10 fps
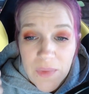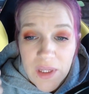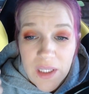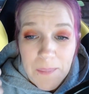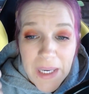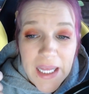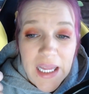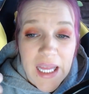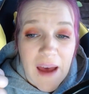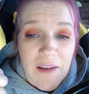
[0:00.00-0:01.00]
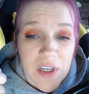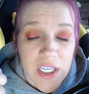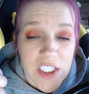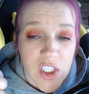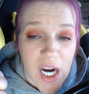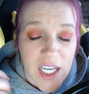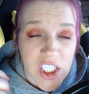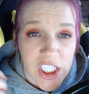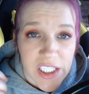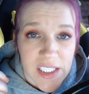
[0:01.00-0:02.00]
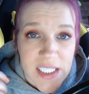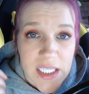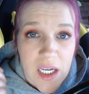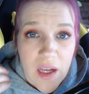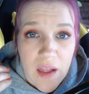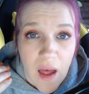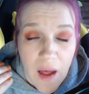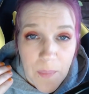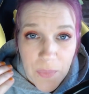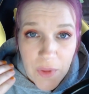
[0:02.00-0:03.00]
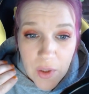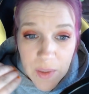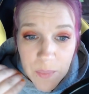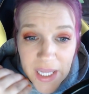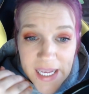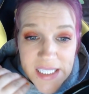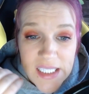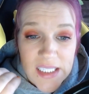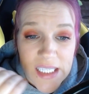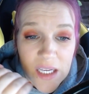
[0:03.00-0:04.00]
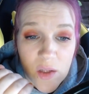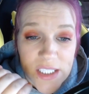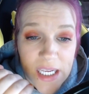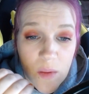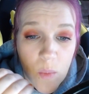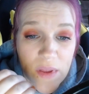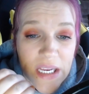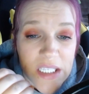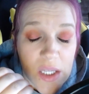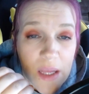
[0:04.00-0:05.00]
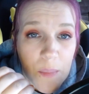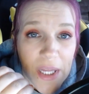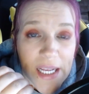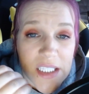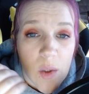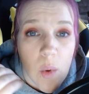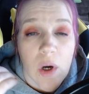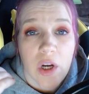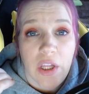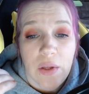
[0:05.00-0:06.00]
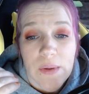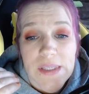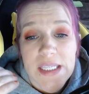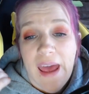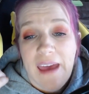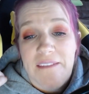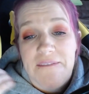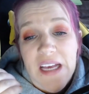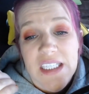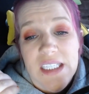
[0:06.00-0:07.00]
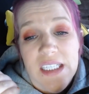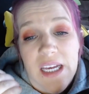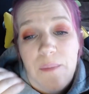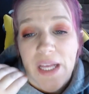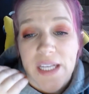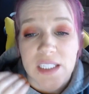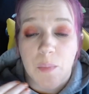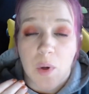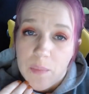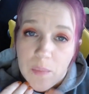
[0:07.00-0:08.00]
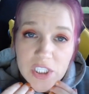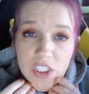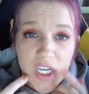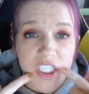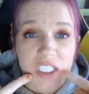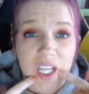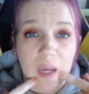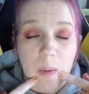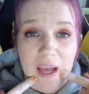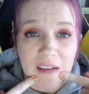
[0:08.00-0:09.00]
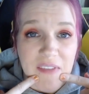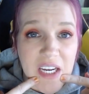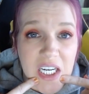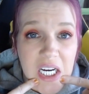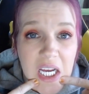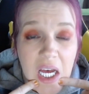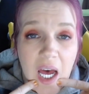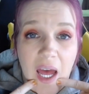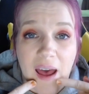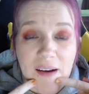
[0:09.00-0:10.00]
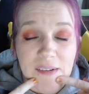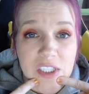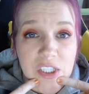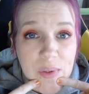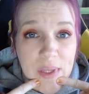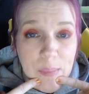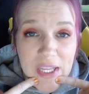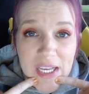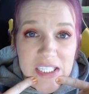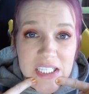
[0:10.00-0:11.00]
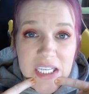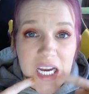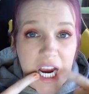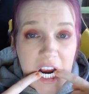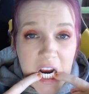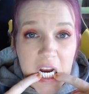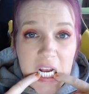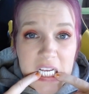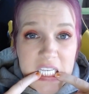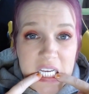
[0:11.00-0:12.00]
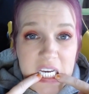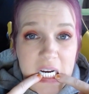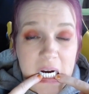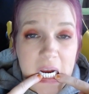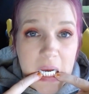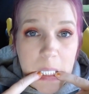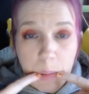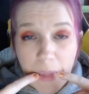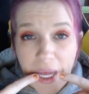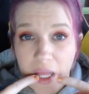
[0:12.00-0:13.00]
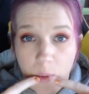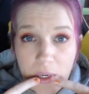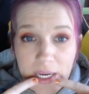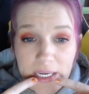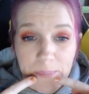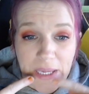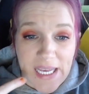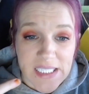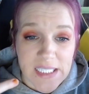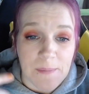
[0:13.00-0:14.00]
Immediately after extractions, you can place single teeth with dental implants or use a fixed implant-supported bridge or denture, like what I have here. I have 2 implants securing my lower into place.